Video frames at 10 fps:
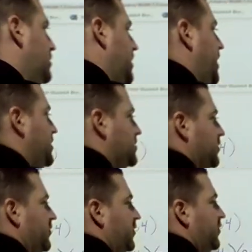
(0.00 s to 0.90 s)
Okay, so
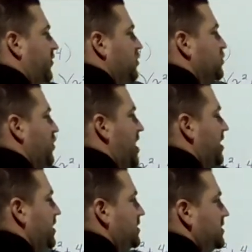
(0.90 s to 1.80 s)
for the first
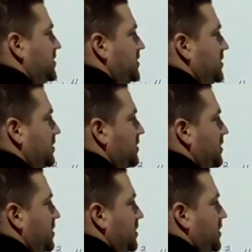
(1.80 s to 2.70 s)
bracket,
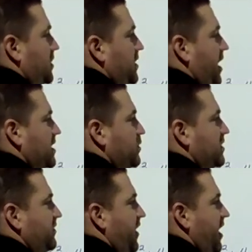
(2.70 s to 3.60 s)
x plus
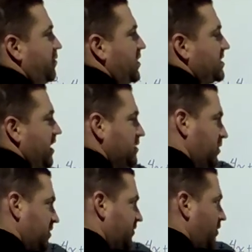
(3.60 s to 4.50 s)
5 plus x
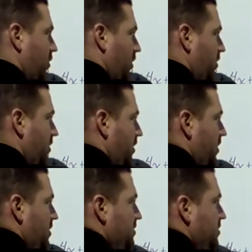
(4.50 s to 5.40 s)
plus 4.
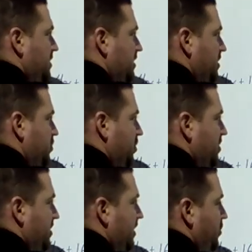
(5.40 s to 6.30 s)
So since it's just
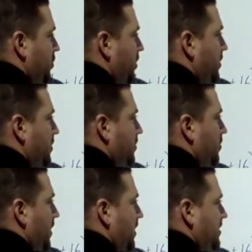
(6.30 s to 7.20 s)
addition,
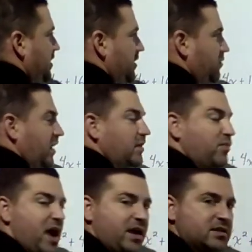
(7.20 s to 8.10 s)
we can take away the
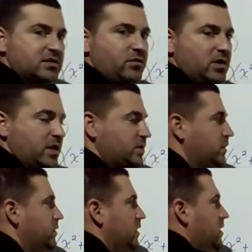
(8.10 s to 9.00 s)
brackets if you like
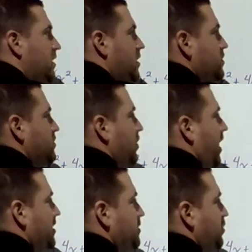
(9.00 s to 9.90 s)
to. So
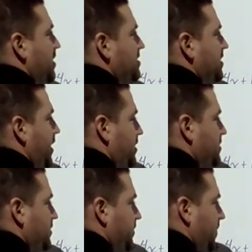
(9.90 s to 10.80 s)
x plus
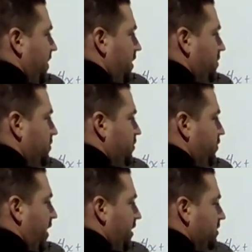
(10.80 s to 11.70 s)
x is
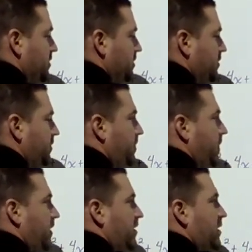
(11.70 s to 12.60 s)
2x.
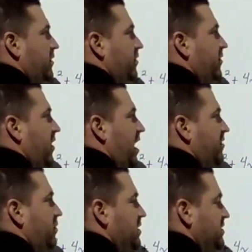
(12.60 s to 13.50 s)
5
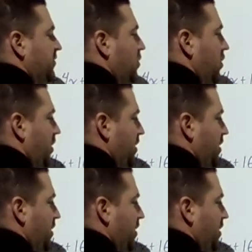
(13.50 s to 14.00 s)
plus 4